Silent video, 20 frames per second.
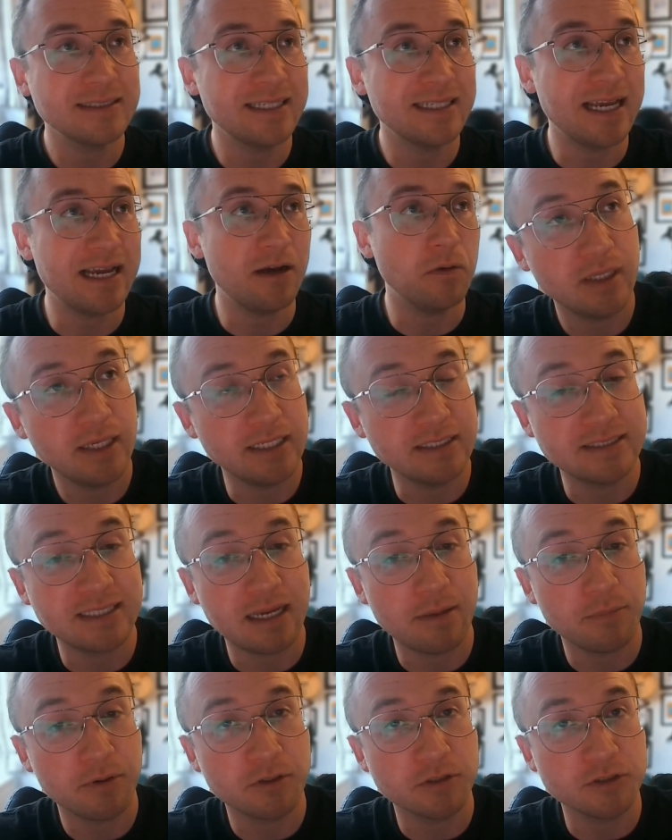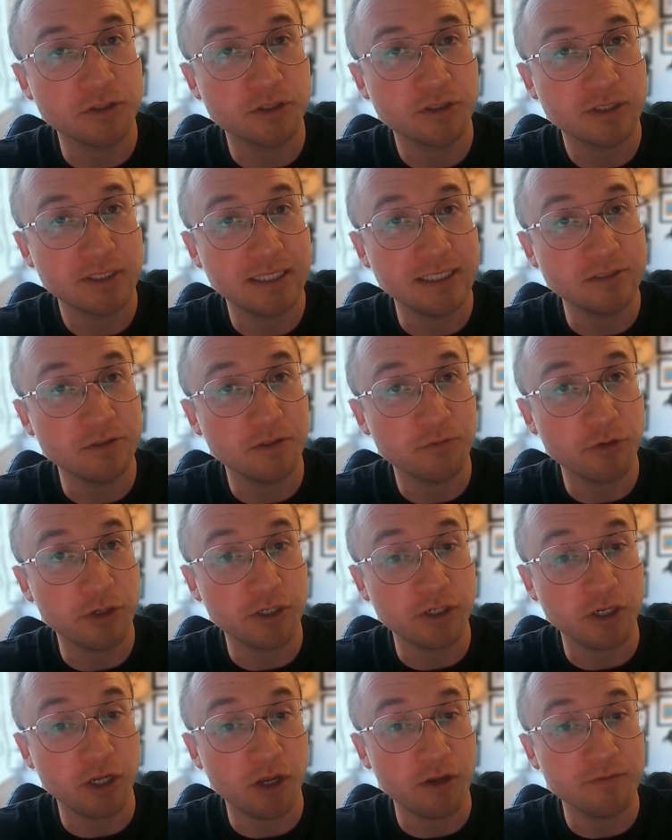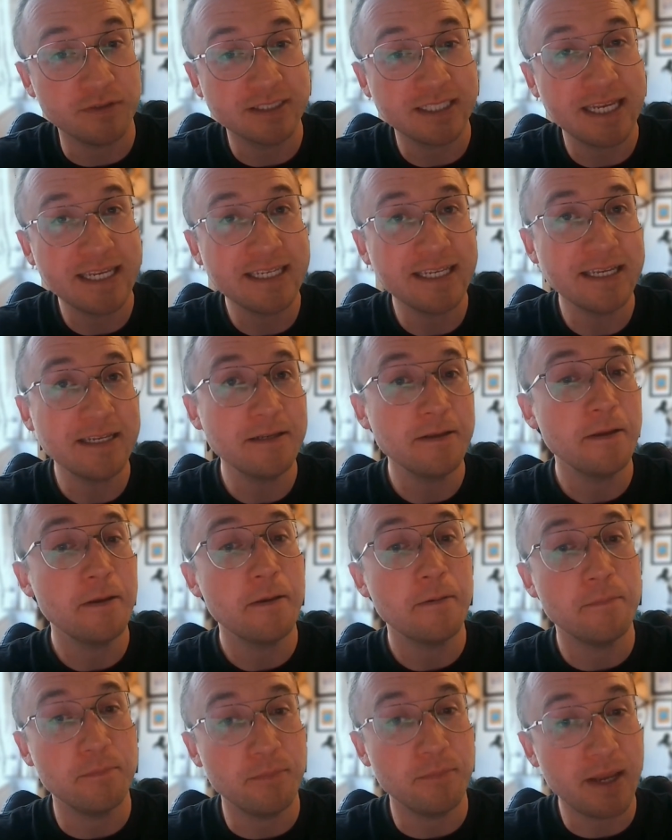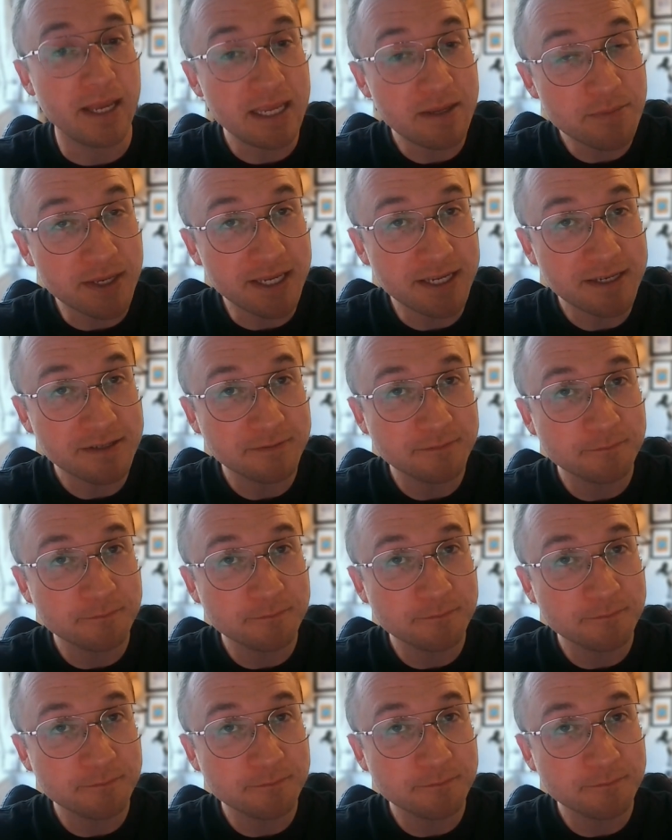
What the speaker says: Now, is that because he's not very good at overtaking? Maybe.